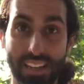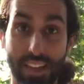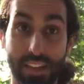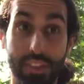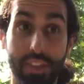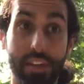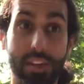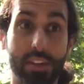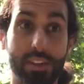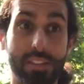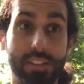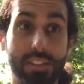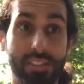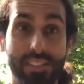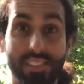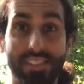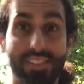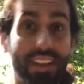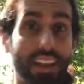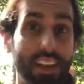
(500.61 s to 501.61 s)
like the
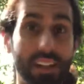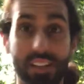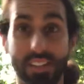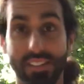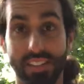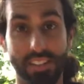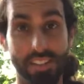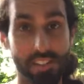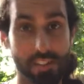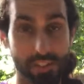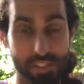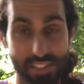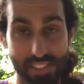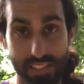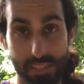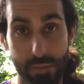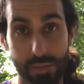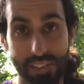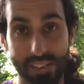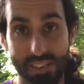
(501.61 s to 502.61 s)
cells in your
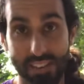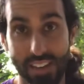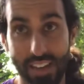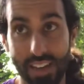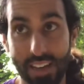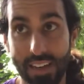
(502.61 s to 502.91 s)
system is